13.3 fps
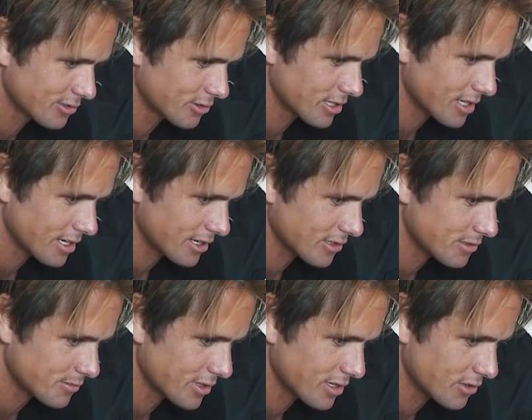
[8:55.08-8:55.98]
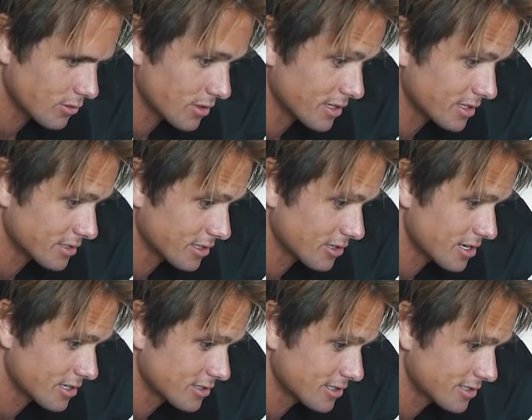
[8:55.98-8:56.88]
Two, the lack of some real quality
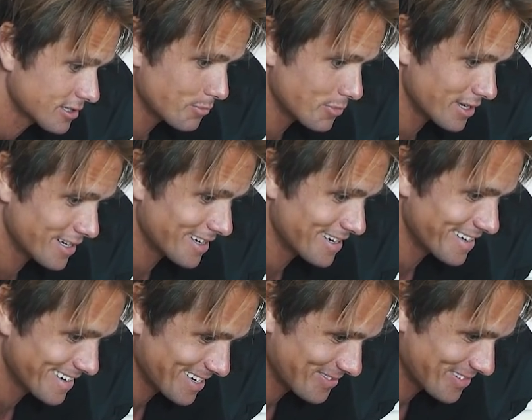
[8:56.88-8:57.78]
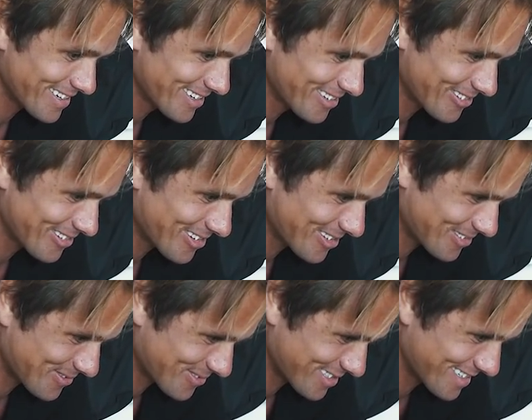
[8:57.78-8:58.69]
sunglasses. Benny not having a cute
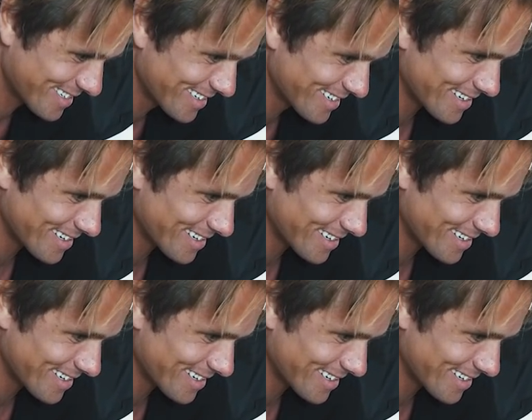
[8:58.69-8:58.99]
girlfriend.